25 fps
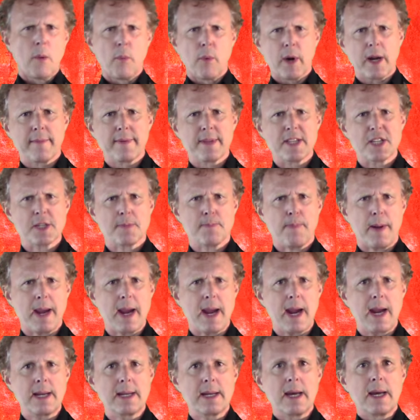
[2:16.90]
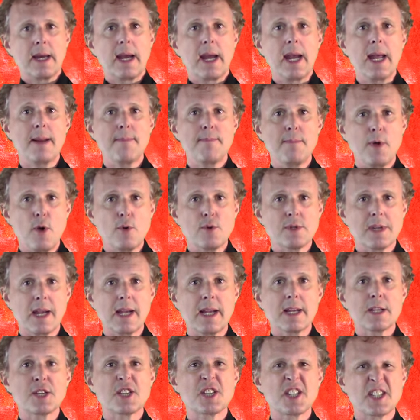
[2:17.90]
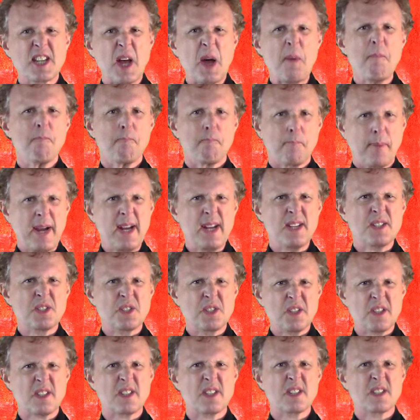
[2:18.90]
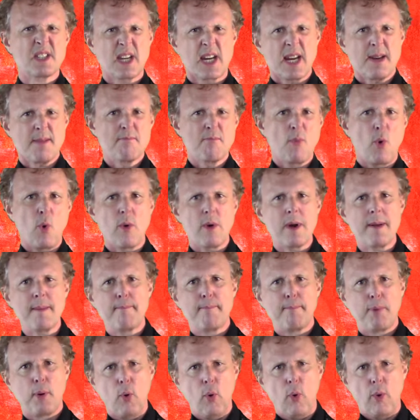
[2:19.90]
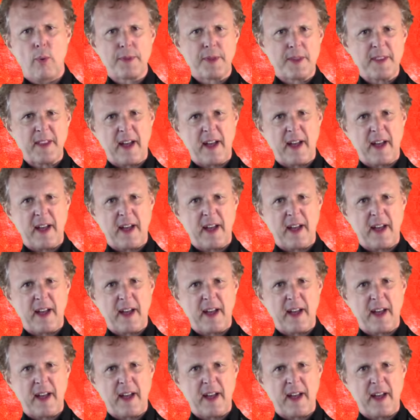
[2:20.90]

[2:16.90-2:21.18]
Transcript: whatever the speed, in music, some beats just seem more important than